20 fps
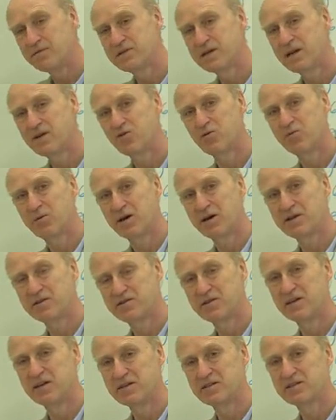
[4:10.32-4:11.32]
terabyte
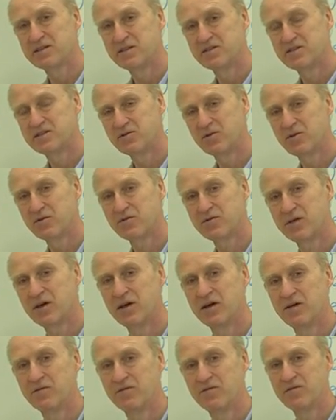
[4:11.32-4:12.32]
disk. It's not
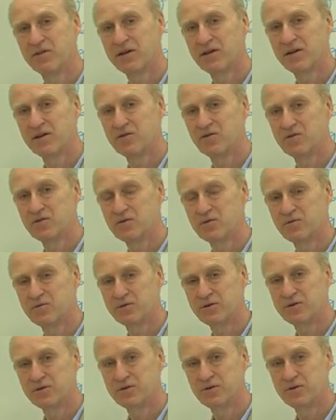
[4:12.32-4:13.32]
that unusual
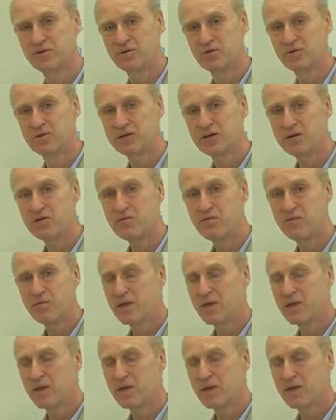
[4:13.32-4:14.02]
to do so.